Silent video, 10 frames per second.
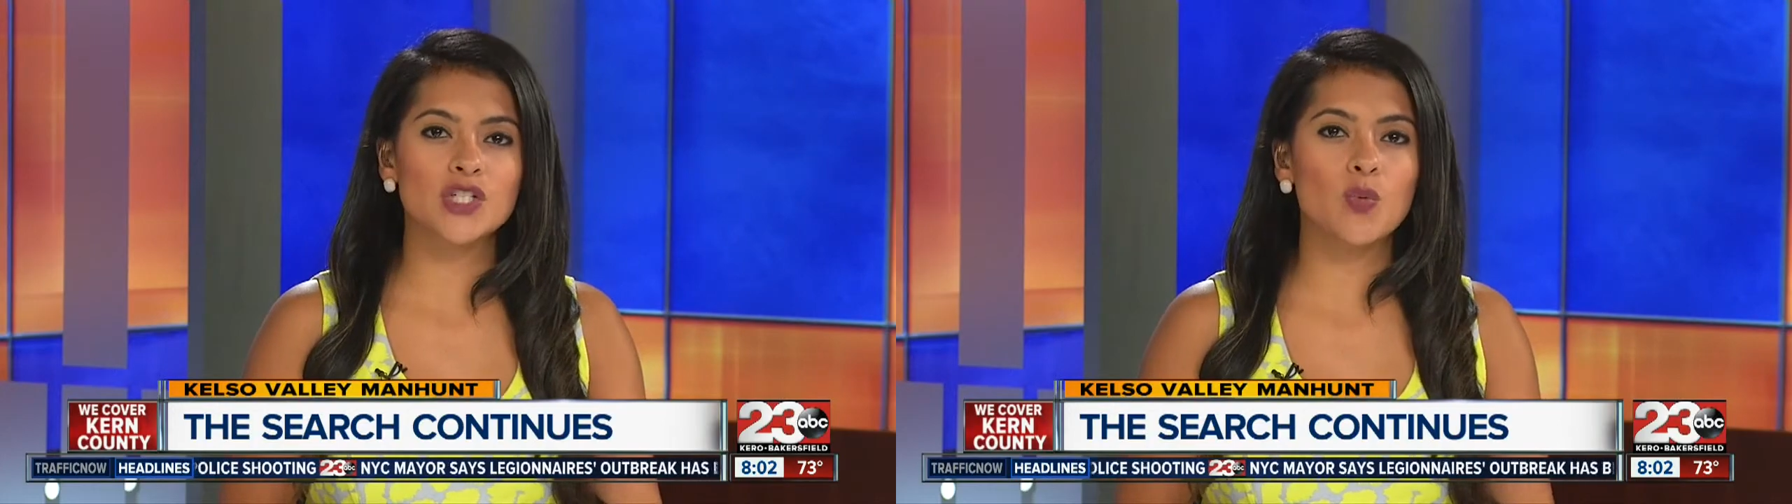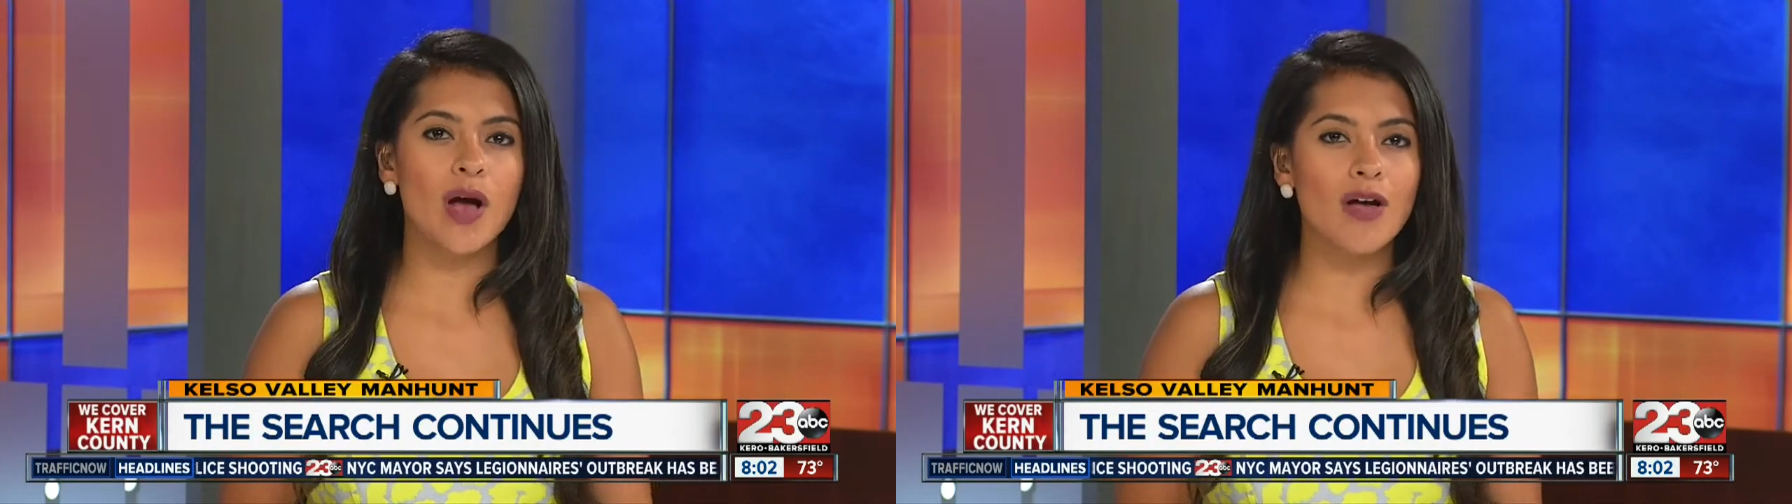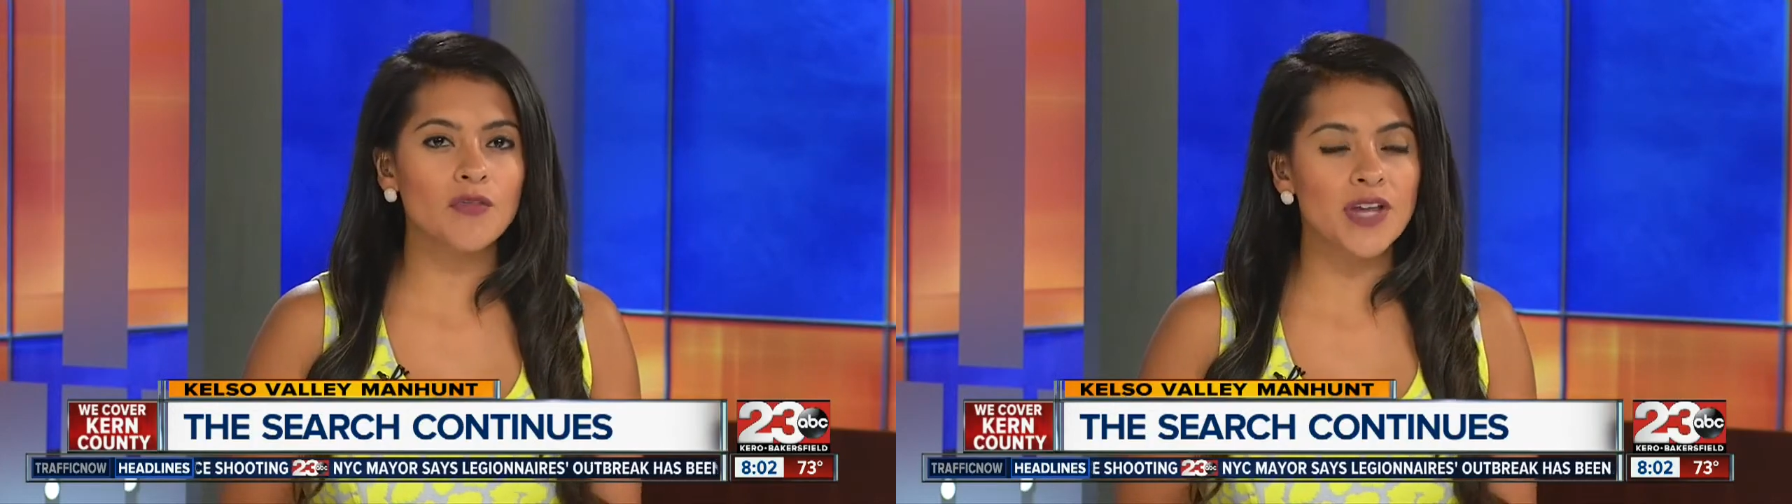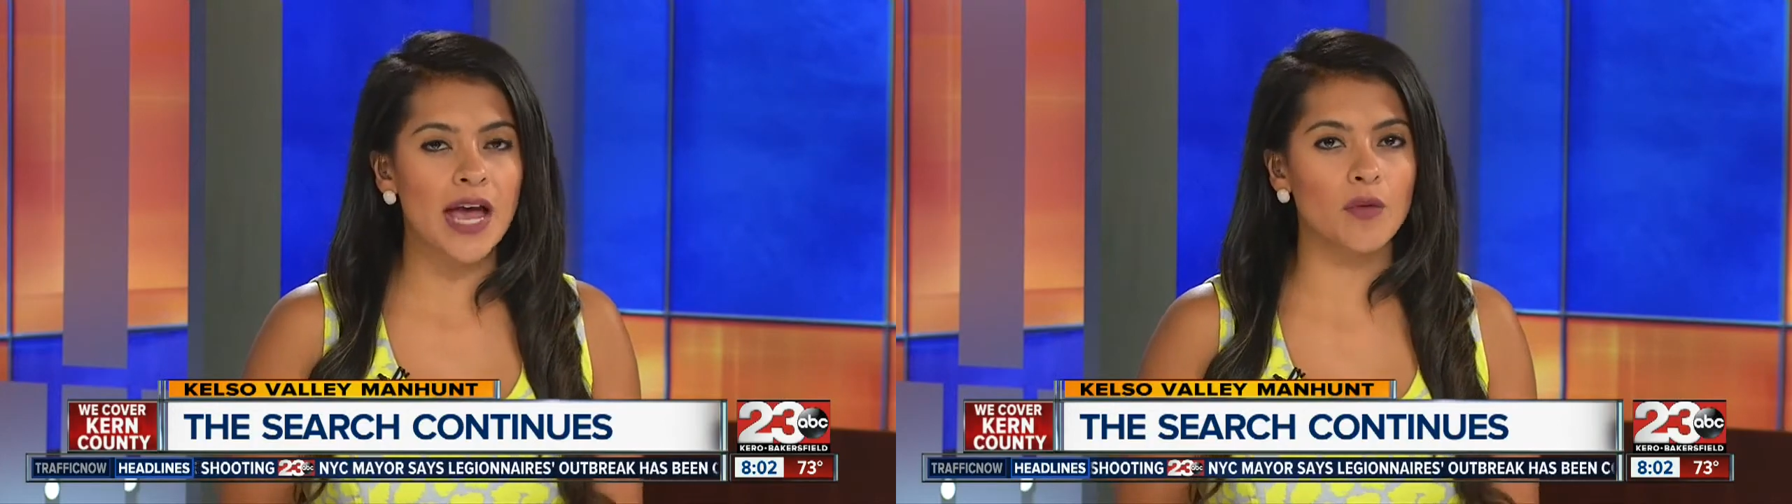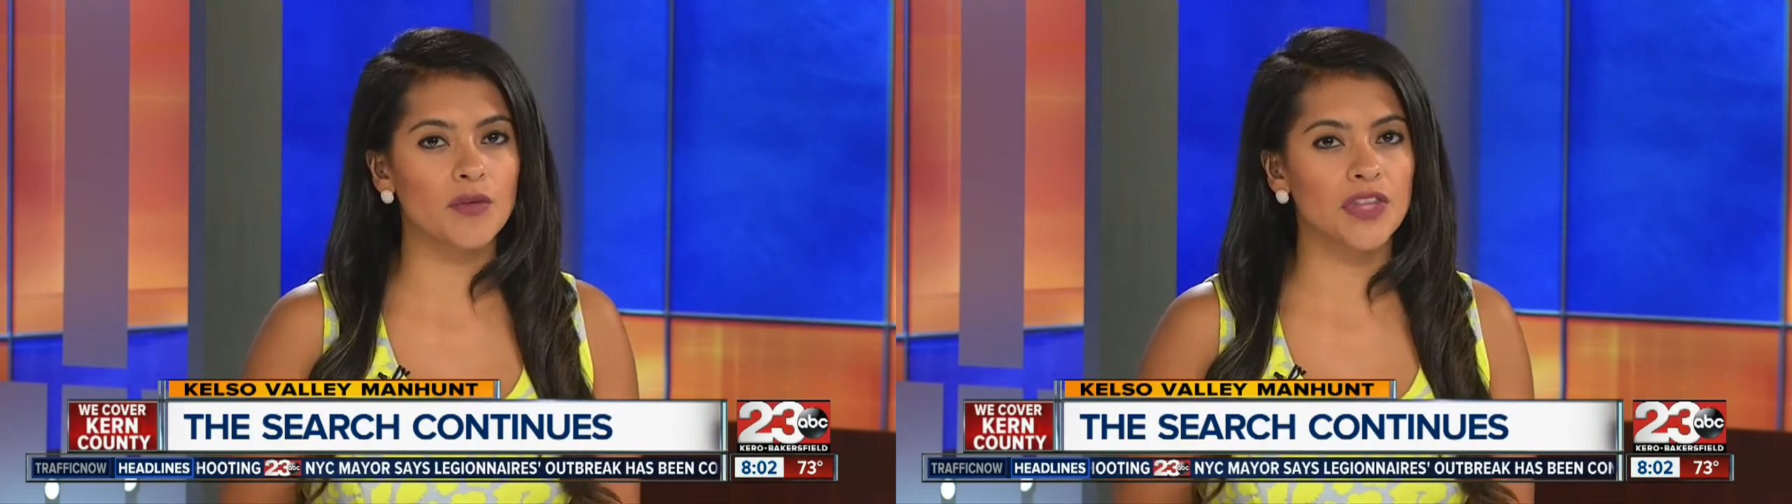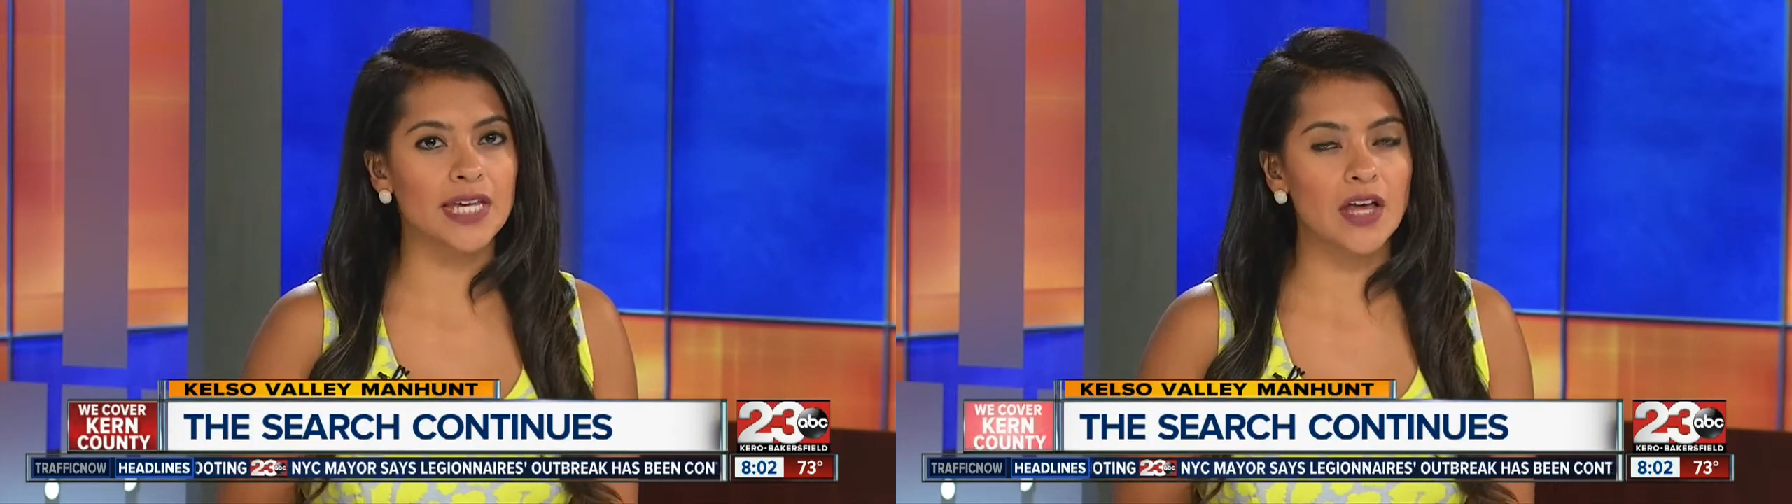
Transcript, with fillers: 12 now of the